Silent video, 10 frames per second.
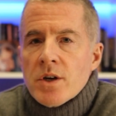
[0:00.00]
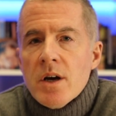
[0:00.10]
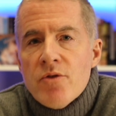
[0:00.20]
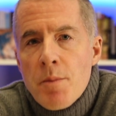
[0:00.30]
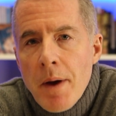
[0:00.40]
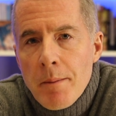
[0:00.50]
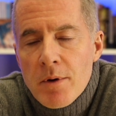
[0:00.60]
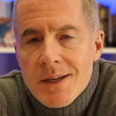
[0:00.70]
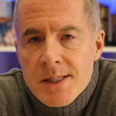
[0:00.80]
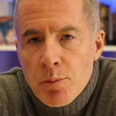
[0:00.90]
you got to
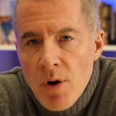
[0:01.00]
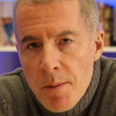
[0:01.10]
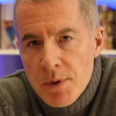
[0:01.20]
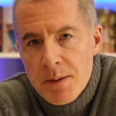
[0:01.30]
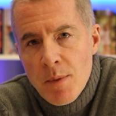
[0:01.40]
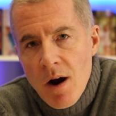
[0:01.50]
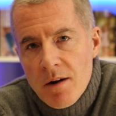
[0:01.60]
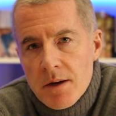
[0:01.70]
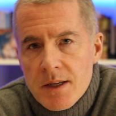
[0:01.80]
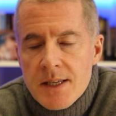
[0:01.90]
remember is the property
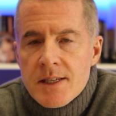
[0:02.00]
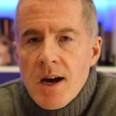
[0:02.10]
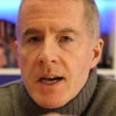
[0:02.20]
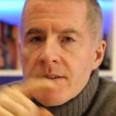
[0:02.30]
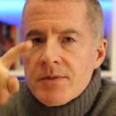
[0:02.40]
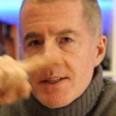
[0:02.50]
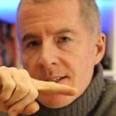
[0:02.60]
market is kind of this